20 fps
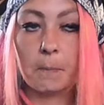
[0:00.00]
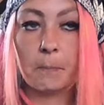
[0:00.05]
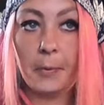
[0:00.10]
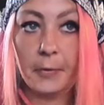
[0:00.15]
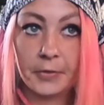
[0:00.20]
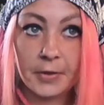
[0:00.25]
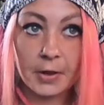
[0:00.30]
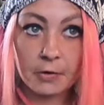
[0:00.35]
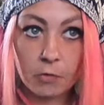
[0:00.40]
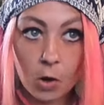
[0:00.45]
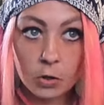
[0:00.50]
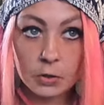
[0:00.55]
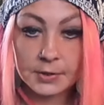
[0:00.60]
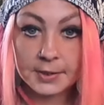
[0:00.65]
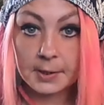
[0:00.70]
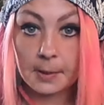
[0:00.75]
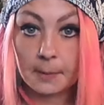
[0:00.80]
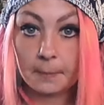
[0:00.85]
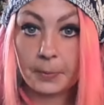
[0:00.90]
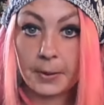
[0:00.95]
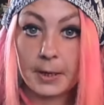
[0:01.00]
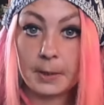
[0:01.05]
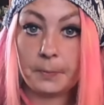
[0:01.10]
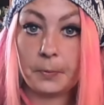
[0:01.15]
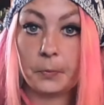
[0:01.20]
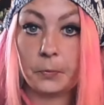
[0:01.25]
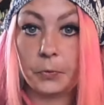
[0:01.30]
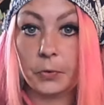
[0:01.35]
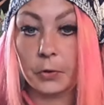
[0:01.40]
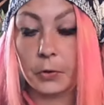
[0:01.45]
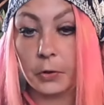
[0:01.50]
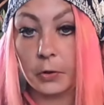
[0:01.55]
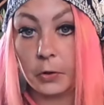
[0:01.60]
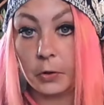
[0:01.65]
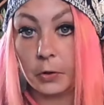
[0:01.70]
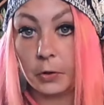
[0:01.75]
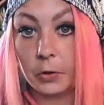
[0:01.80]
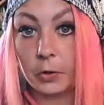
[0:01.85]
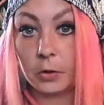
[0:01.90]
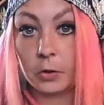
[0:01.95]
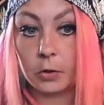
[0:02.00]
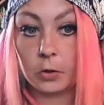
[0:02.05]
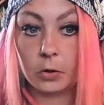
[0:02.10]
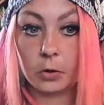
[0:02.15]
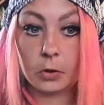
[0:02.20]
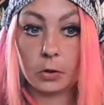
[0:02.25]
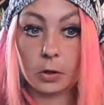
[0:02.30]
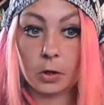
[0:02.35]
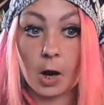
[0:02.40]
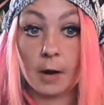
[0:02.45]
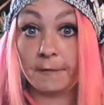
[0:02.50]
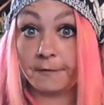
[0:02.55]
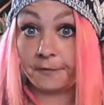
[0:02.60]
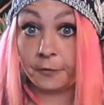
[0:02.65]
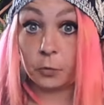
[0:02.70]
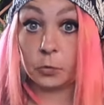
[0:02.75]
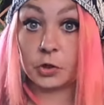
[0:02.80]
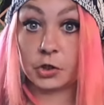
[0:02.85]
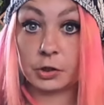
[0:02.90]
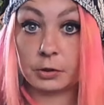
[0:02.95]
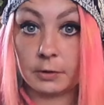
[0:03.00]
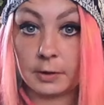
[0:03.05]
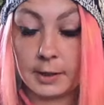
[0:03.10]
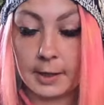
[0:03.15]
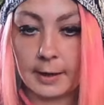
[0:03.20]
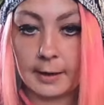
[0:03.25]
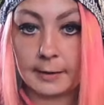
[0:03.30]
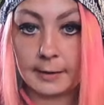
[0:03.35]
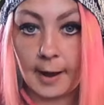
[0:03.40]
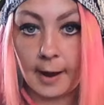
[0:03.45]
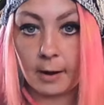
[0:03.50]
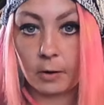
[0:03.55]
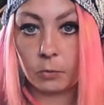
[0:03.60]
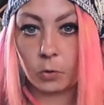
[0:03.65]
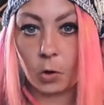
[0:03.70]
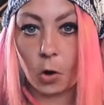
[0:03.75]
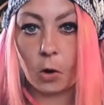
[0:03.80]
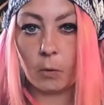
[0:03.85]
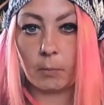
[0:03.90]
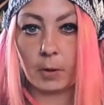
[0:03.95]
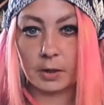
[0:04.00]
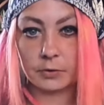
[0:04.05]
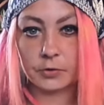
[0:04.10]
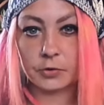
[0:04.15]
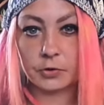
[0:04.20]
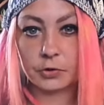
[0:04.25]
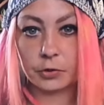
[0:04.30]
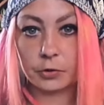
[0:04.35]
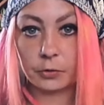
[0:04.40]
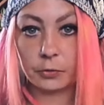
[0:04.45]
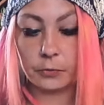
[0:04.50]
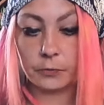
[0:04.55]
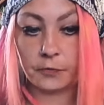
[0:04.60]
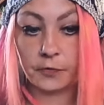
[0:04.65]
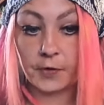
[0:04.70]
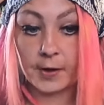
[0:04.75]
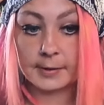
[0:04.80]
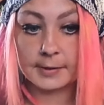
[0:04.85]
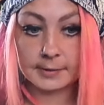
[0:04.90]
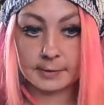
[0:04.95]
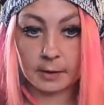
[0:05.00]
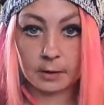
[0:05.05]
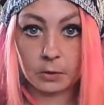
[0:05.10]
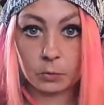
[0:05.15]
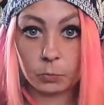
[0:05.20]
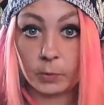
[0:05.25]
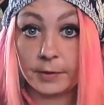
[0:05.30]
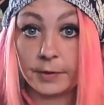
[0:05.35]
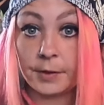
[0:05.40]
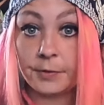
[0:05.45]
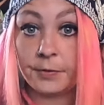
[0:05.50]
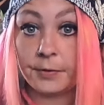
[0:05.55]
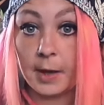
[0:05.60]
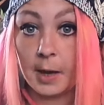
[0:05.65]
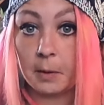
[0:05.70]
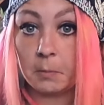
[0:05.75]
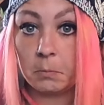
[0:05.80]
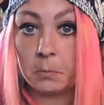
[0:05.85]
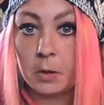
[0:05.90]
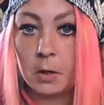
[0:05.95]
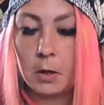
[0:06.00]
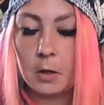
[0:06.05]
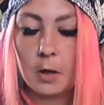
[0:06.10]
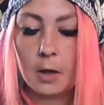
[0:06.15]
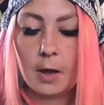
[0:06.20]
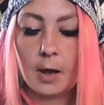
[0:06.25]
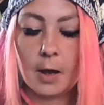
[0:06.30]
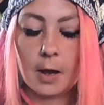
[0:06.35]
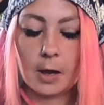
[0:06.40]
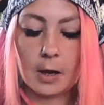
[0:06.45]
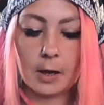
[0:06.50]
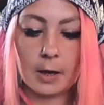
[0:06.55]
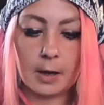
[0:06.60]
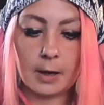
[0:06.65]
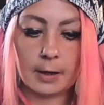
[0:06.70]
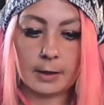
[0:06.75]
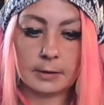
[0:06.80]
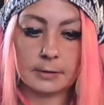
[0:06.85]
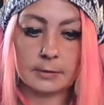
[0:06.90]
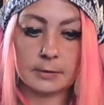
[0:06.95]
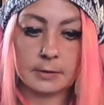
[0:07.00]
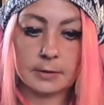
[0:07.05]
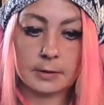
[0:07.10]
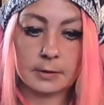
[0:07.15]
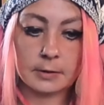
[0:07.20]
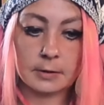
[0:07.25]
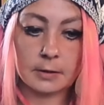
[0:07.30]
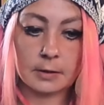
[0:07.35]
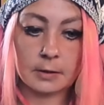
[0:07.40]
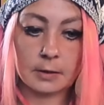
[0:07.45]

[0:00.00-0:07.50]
But there are some people that unfortunately allow comments to fester within them, and